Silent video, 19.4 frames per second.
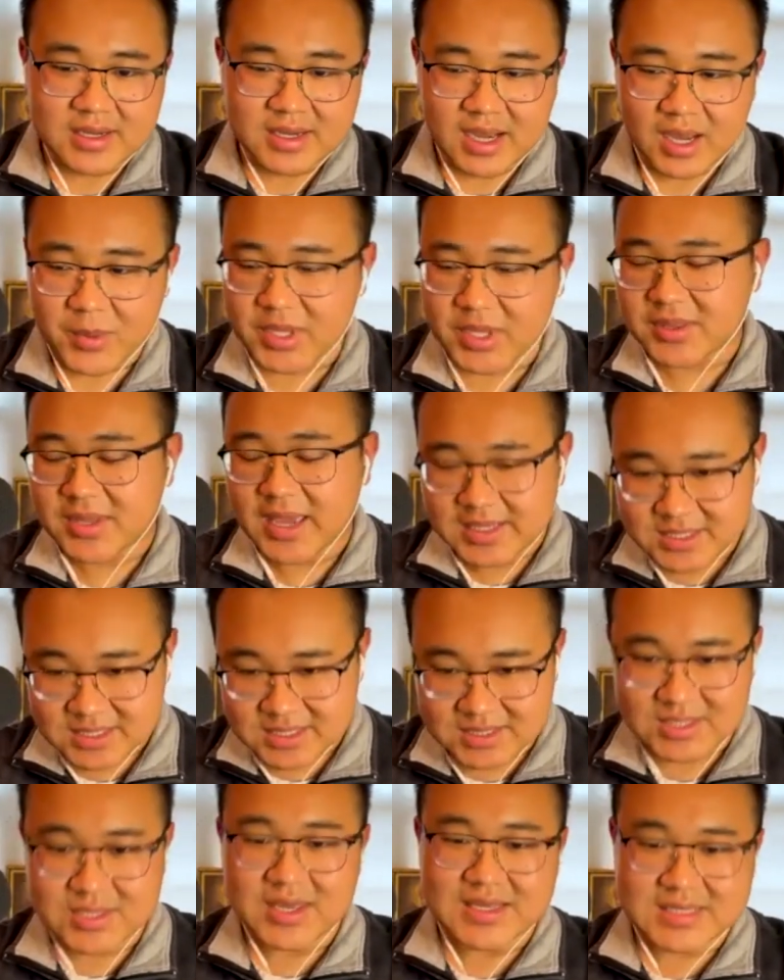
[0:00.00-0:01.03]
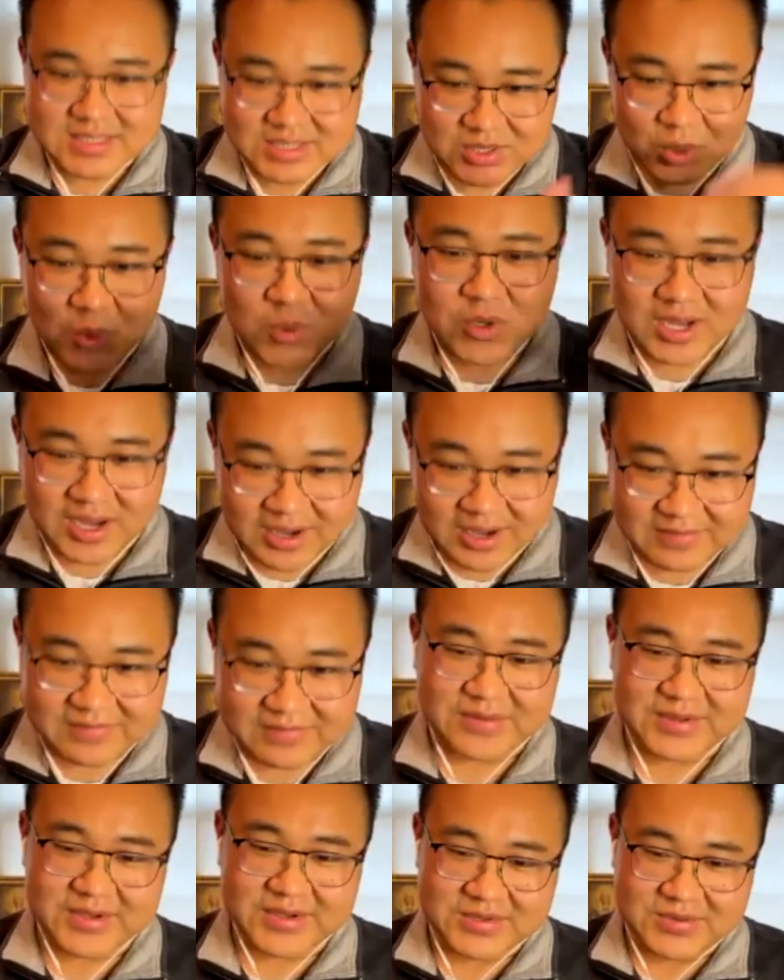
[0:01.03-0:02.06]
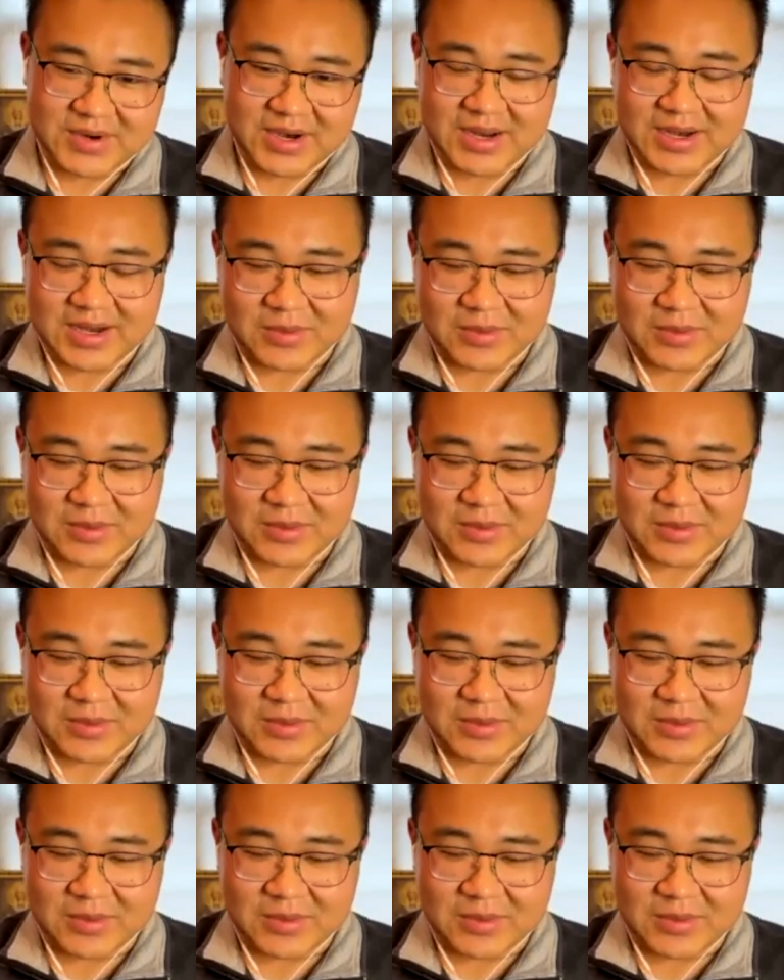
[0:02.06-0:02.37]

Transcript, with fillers: I mean, that's that's the whole conflict, right?